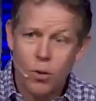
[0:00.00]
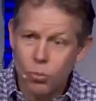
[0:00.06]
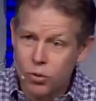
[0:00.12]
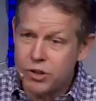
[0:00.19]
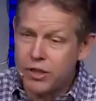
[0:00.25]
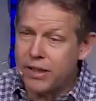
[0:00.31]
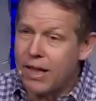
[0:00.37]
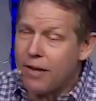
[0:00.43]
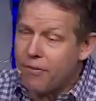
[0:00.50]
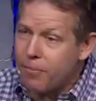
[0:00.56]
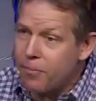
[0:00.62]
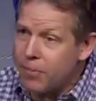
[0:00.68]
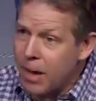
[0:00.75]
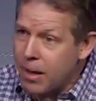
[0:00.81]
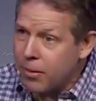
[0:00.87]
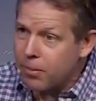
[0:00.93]
we'll see that
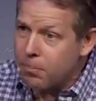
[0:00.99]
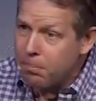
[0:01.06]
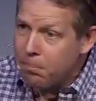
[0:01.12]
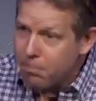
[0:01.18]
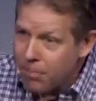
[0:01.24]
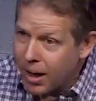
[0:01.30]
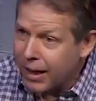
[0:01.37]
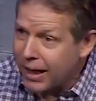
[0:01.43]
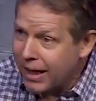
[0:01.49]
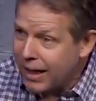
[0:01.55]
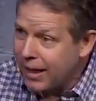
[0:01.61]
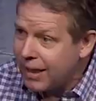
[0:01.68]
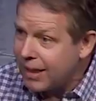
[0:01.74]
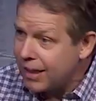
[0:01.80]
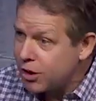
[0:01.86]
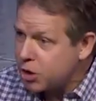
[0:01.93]
that money
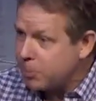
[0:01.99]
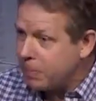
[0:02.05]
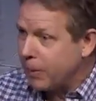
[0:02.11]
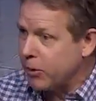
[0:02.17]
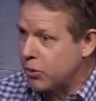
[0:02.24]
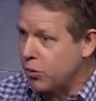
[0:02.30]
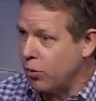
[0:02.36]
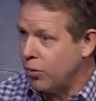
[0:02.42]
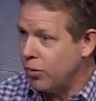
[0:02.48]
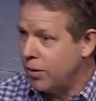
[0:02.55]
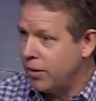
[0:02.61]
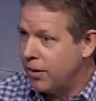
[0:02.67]
is spiritual.